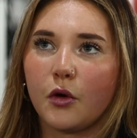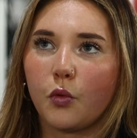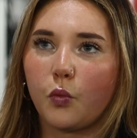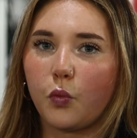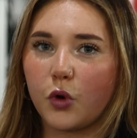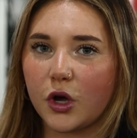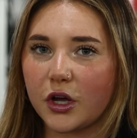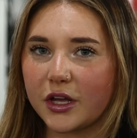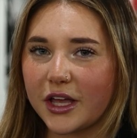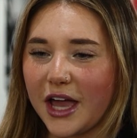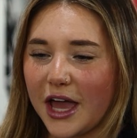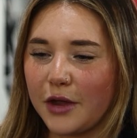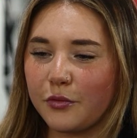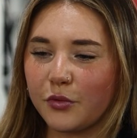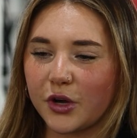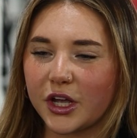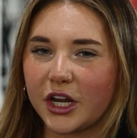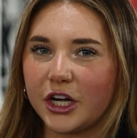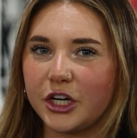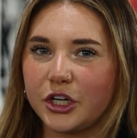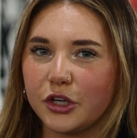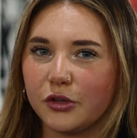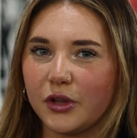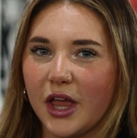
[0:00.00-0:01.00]
we're going
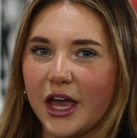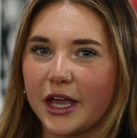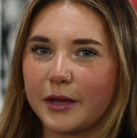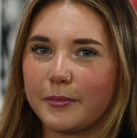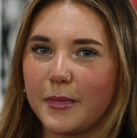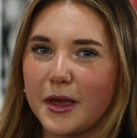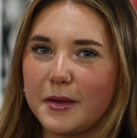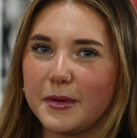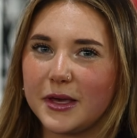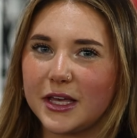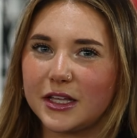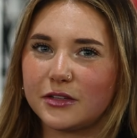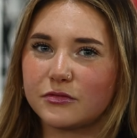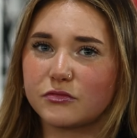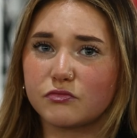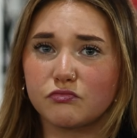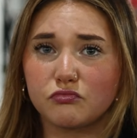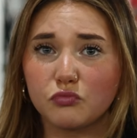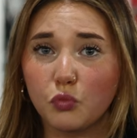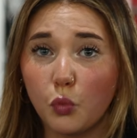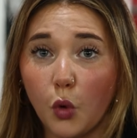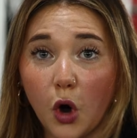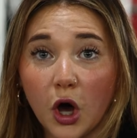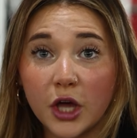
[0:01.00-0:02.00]
to do like maybe
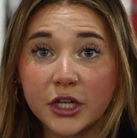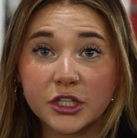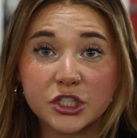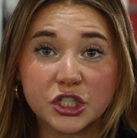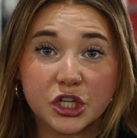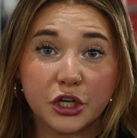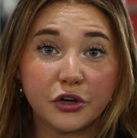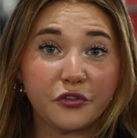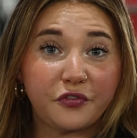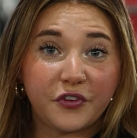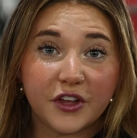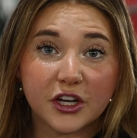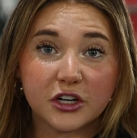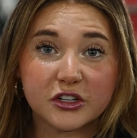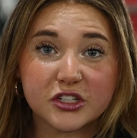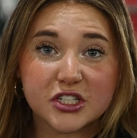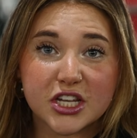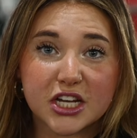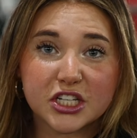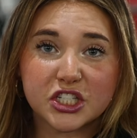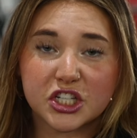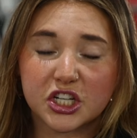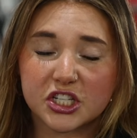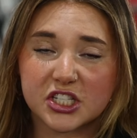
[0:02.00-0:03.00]
1-2 feeder
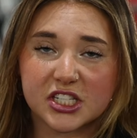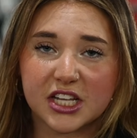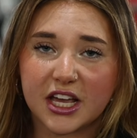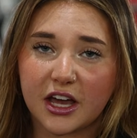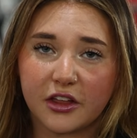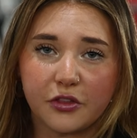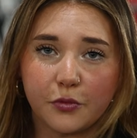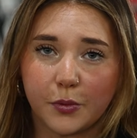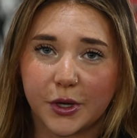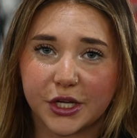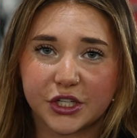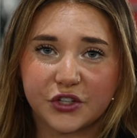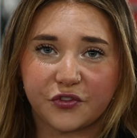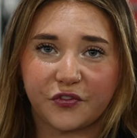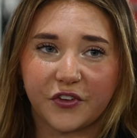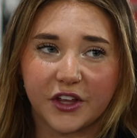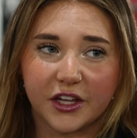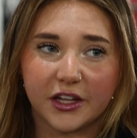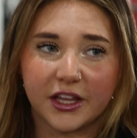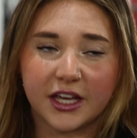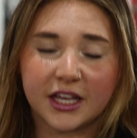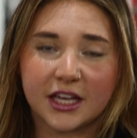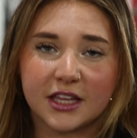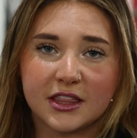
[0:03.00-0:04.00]
sets, just see how the weight's
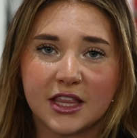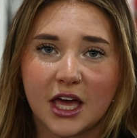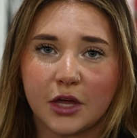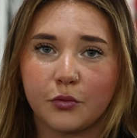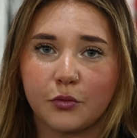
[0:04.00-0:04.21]
feeling, and